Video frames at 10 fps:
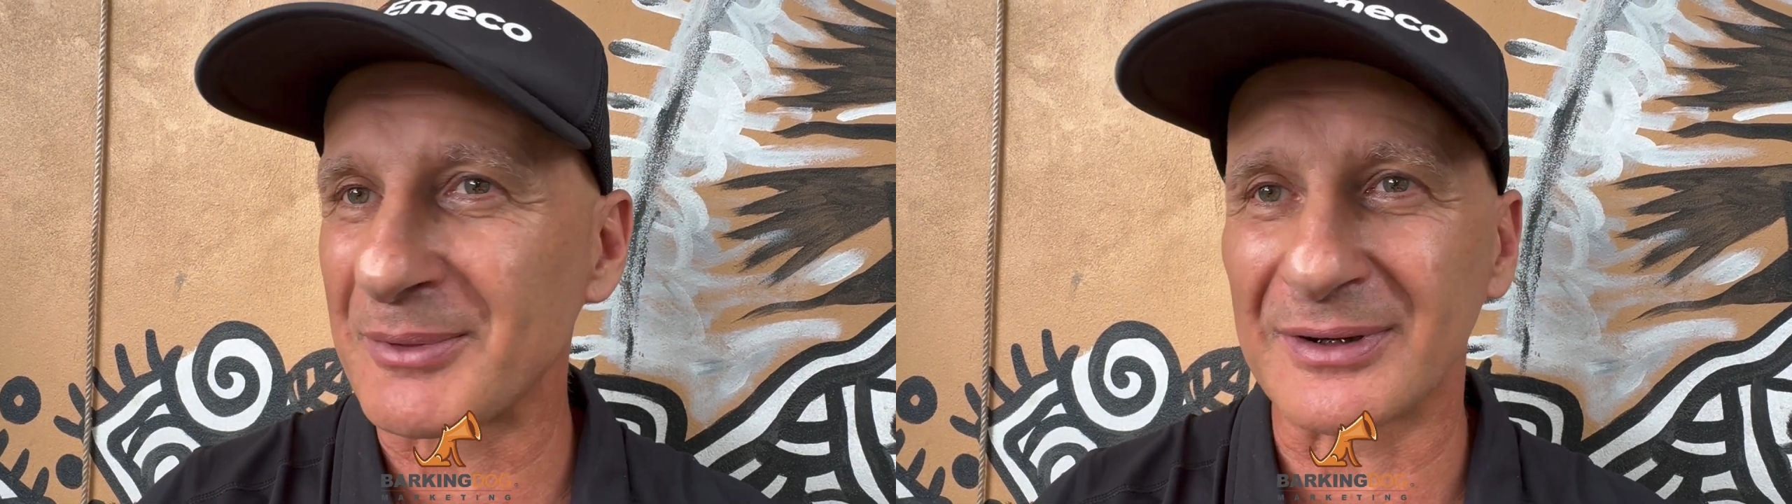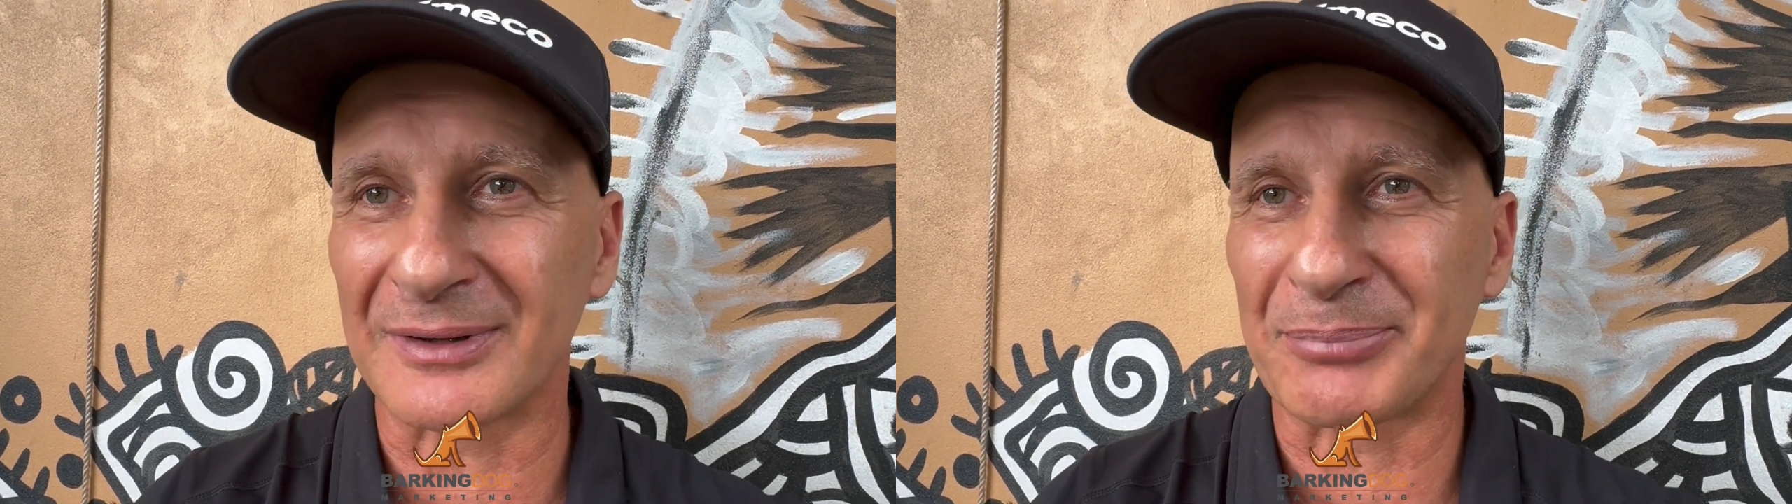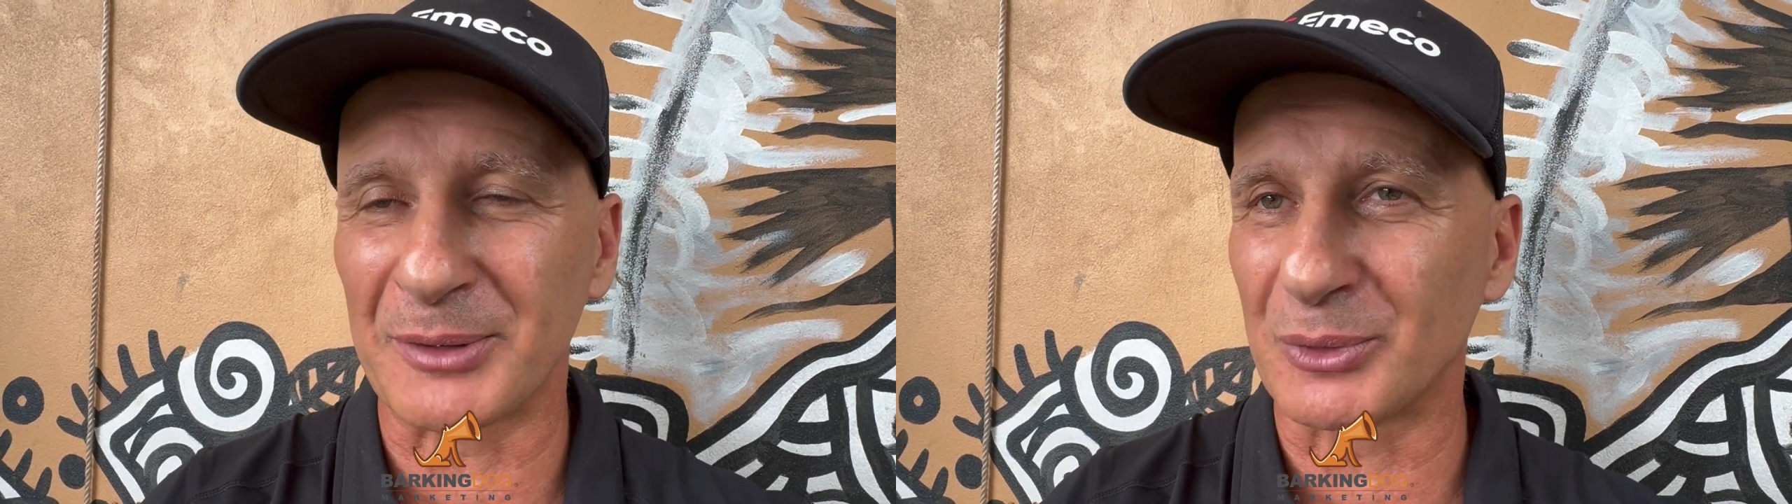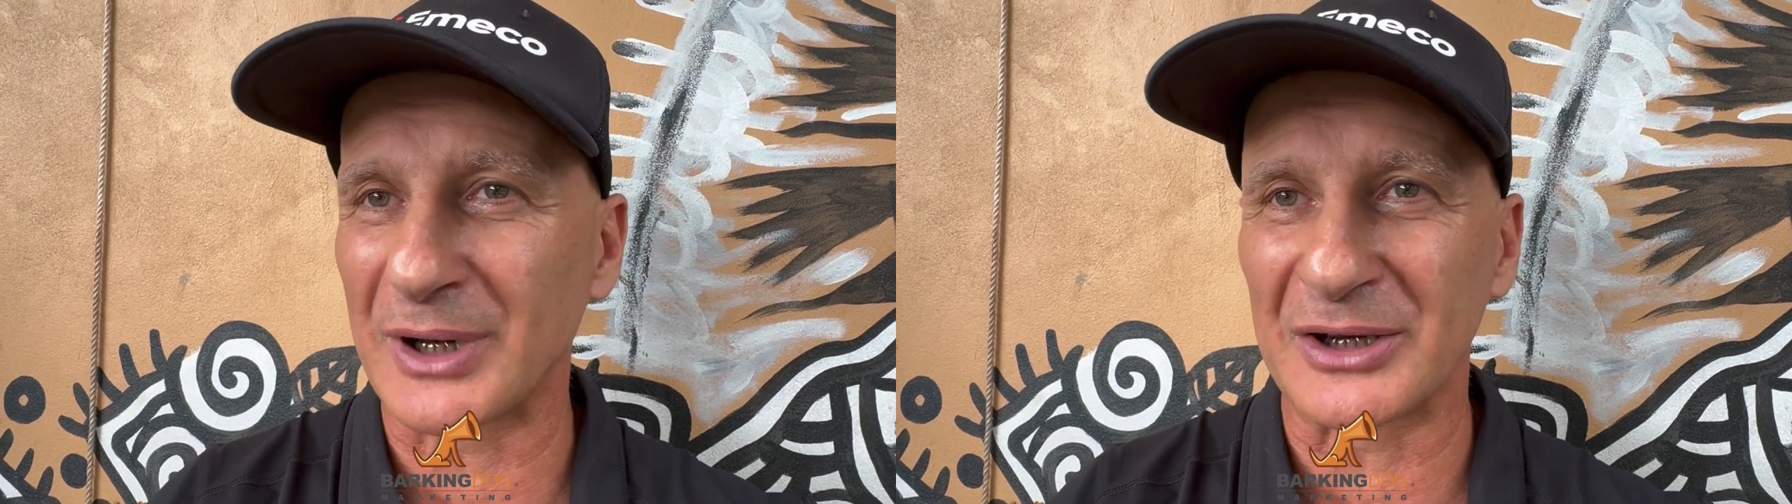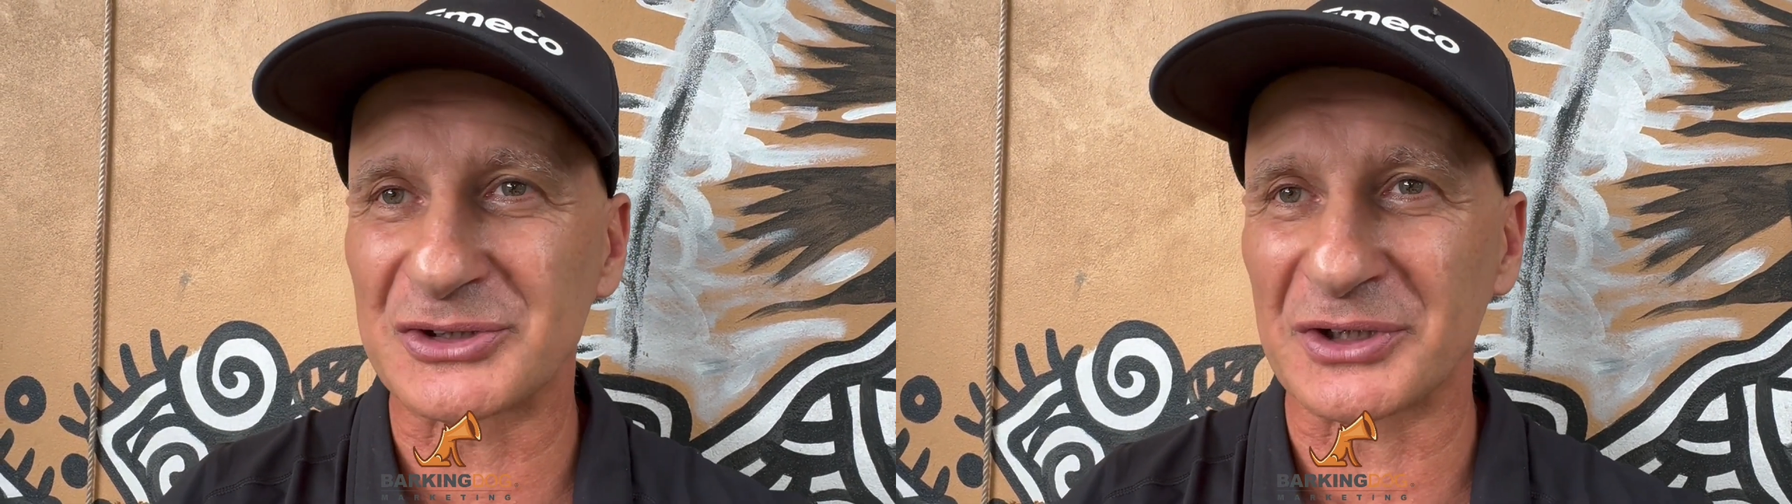and people
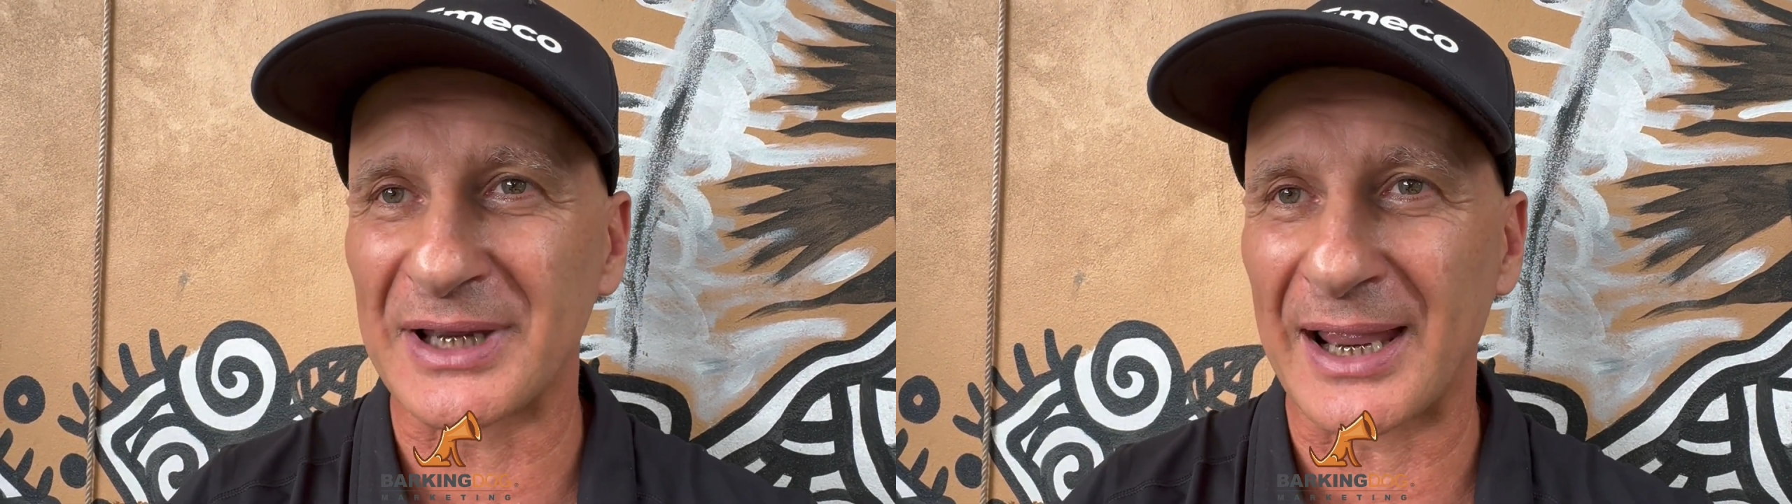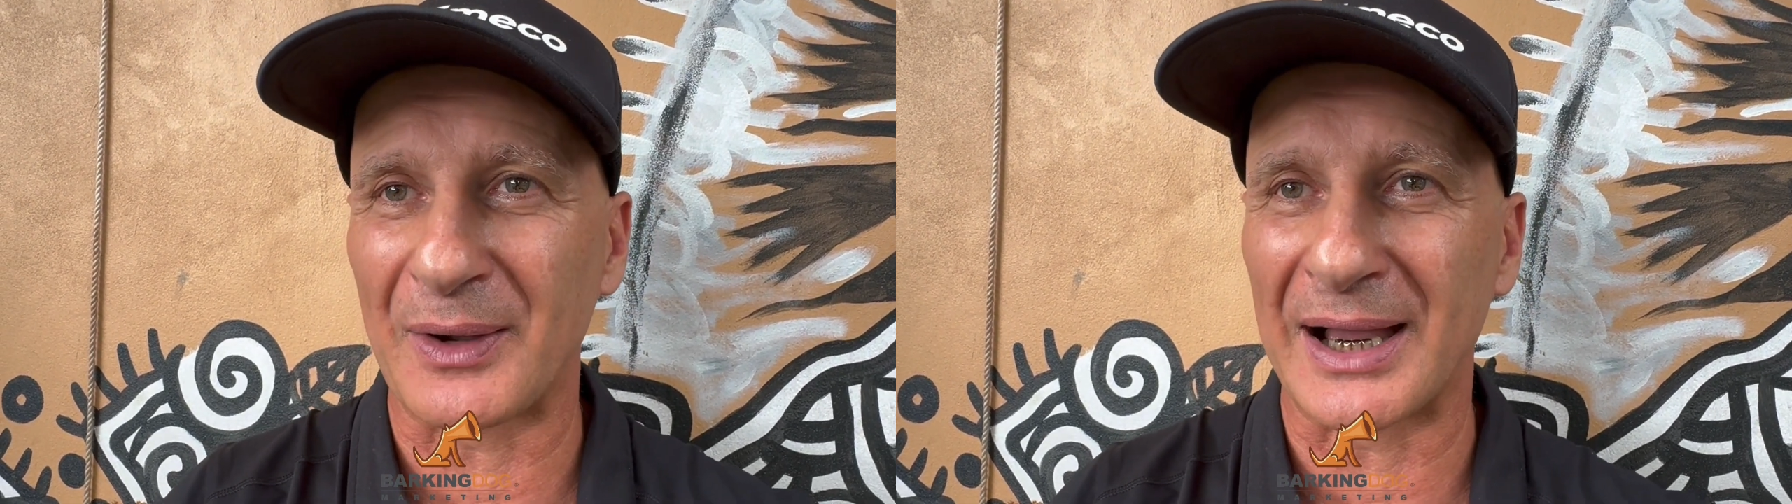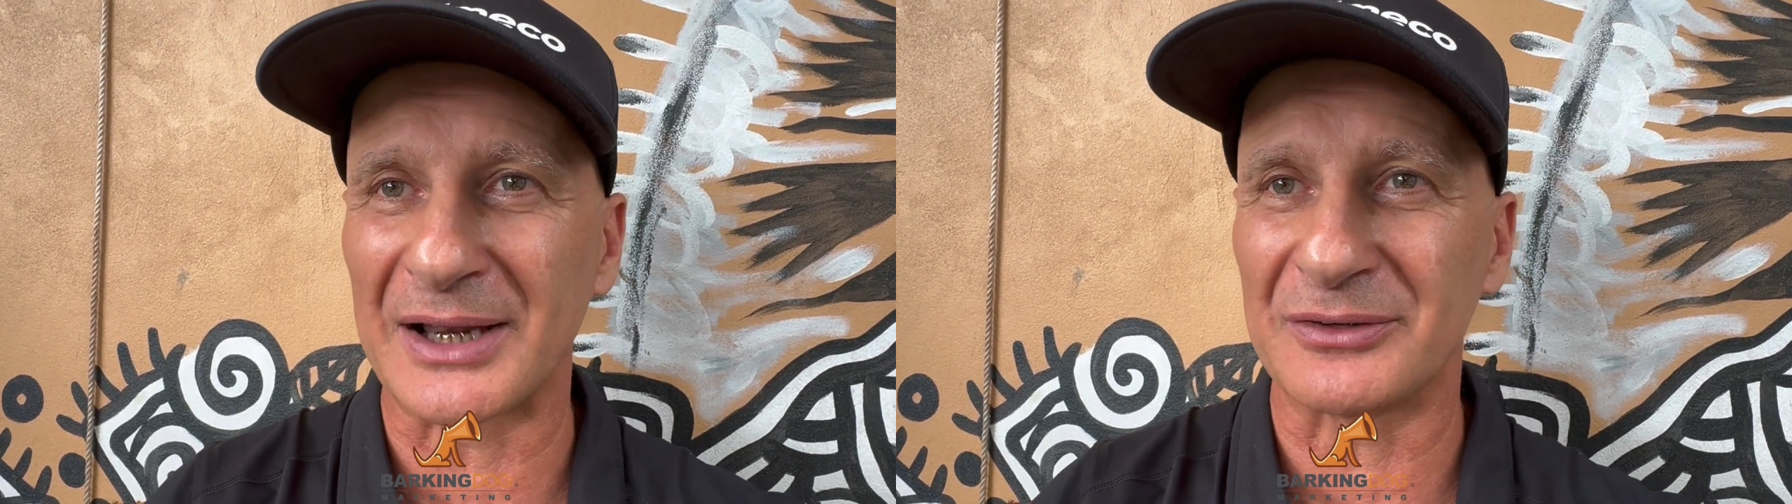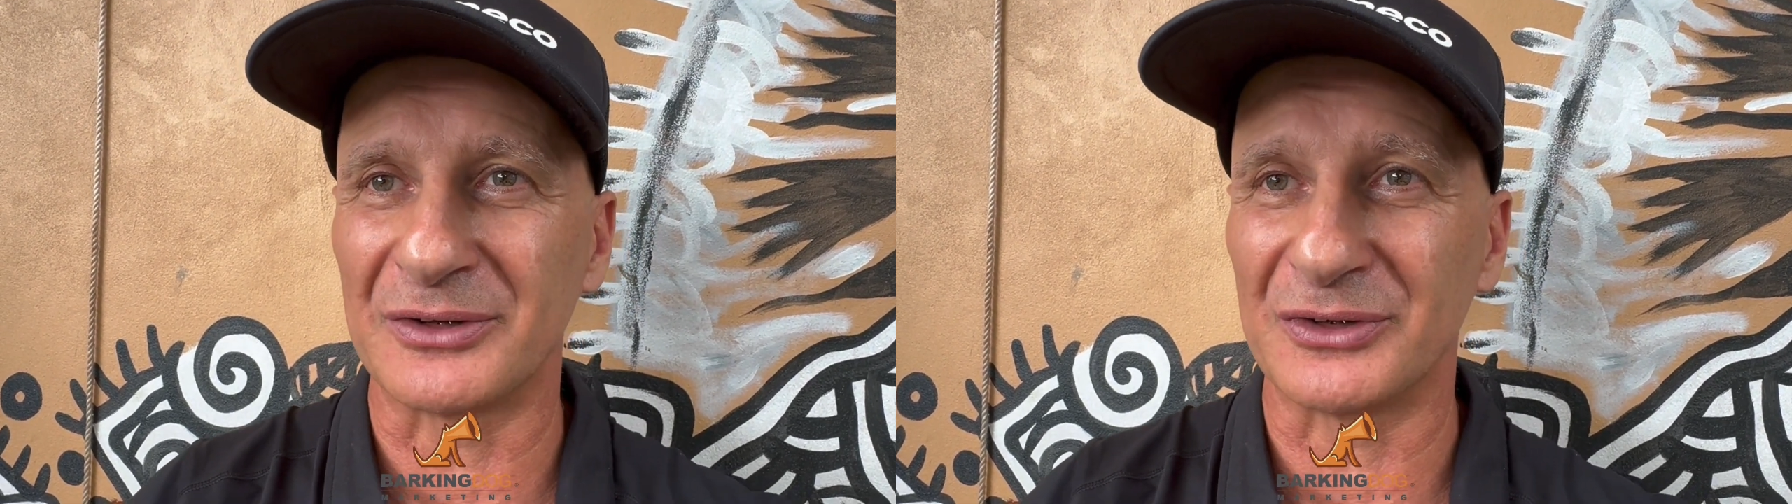don't see how hard